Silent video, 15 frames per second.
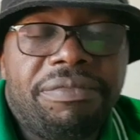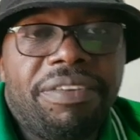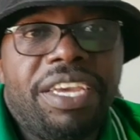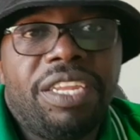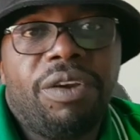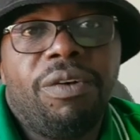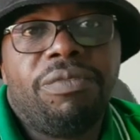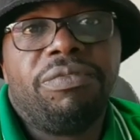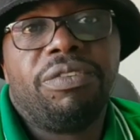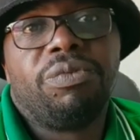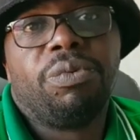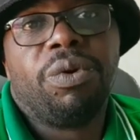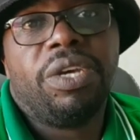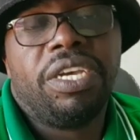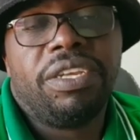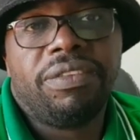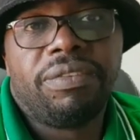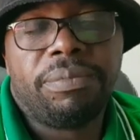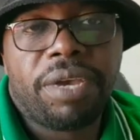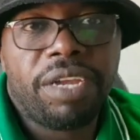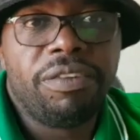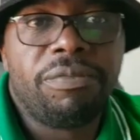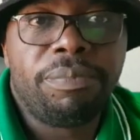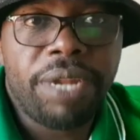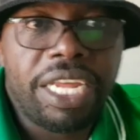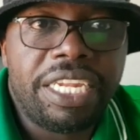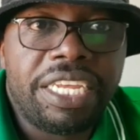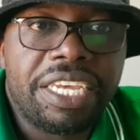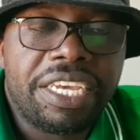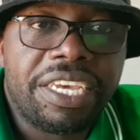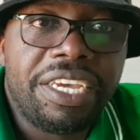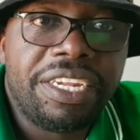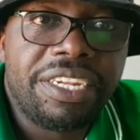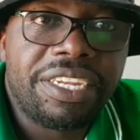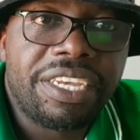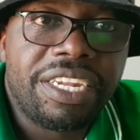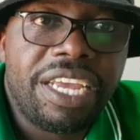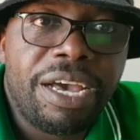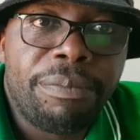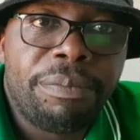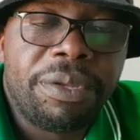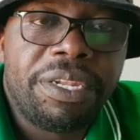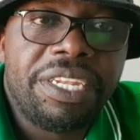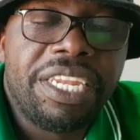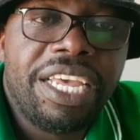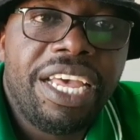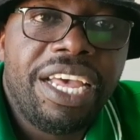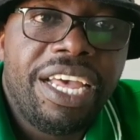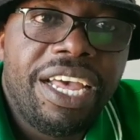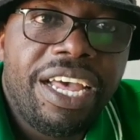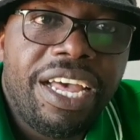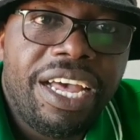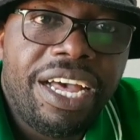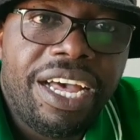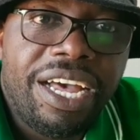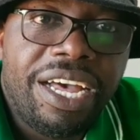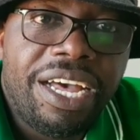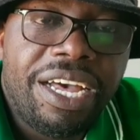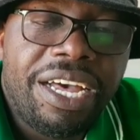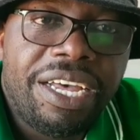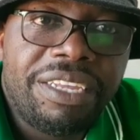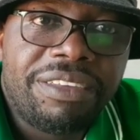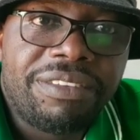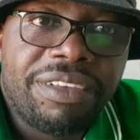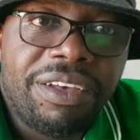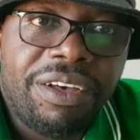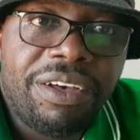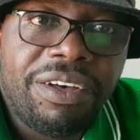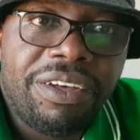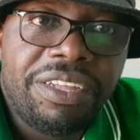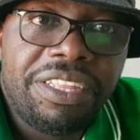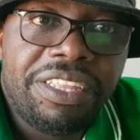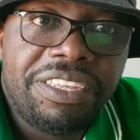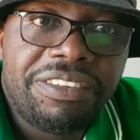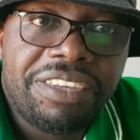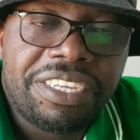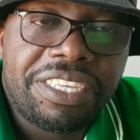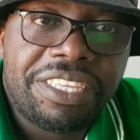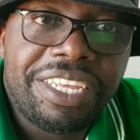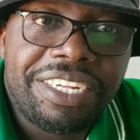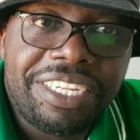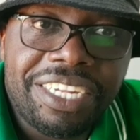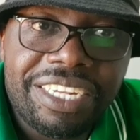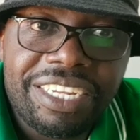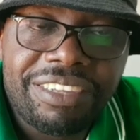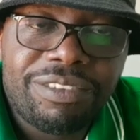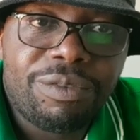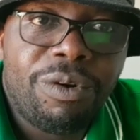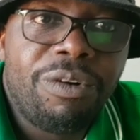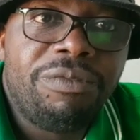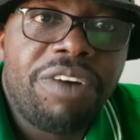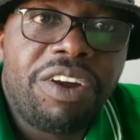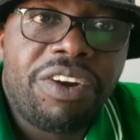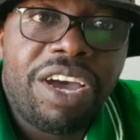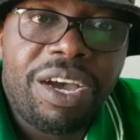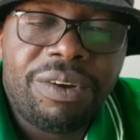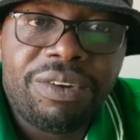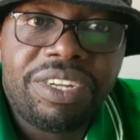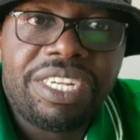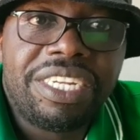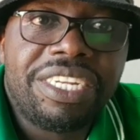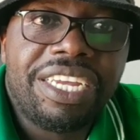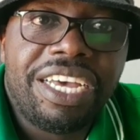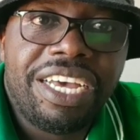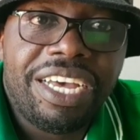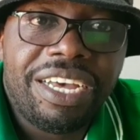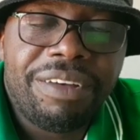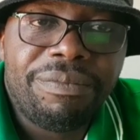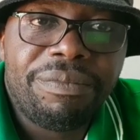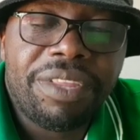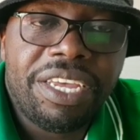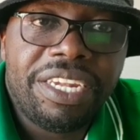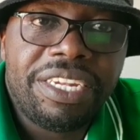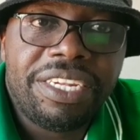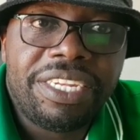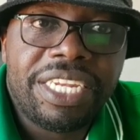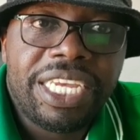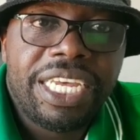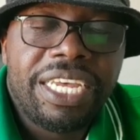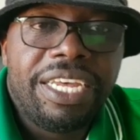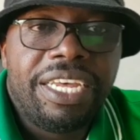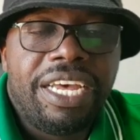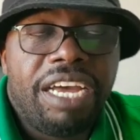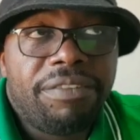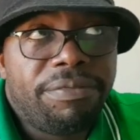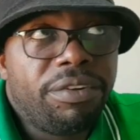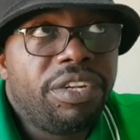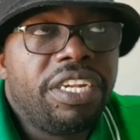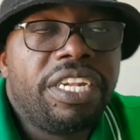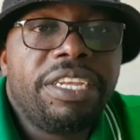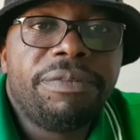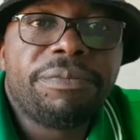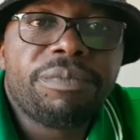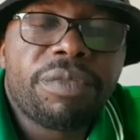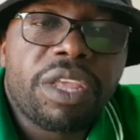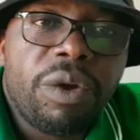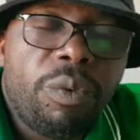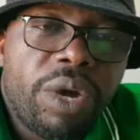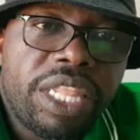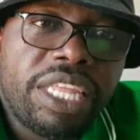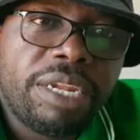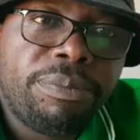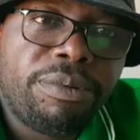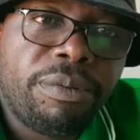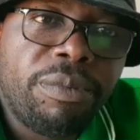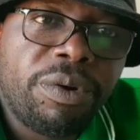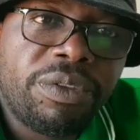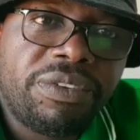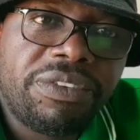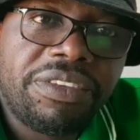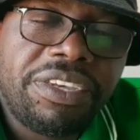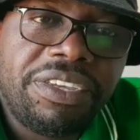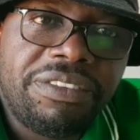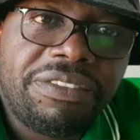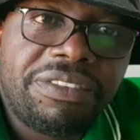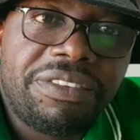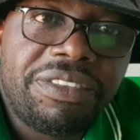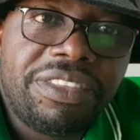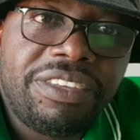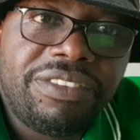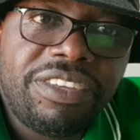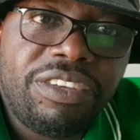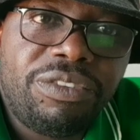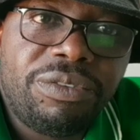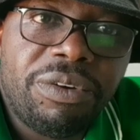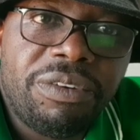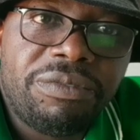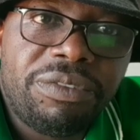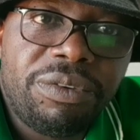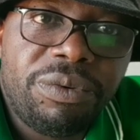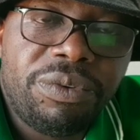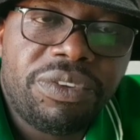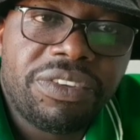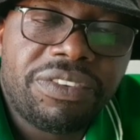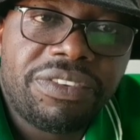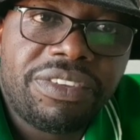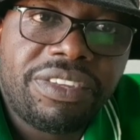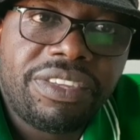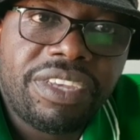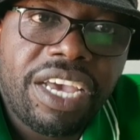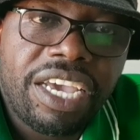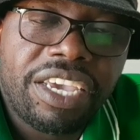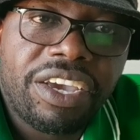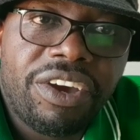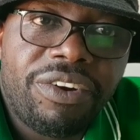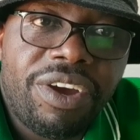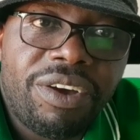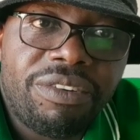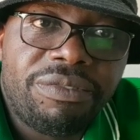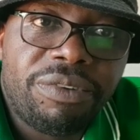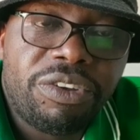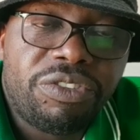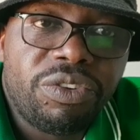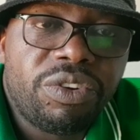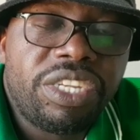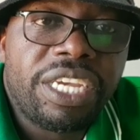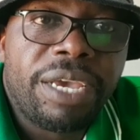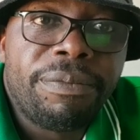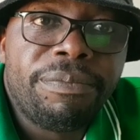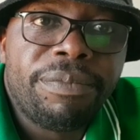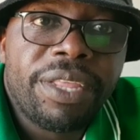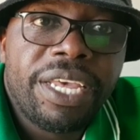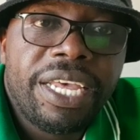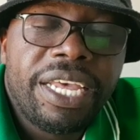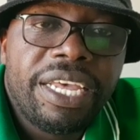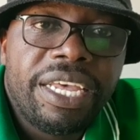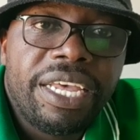have any office where some kind of planning can happen. So there's just that tendency to hover around. And unfortunately, what that promotes is this issue of you just hanging around for a short time.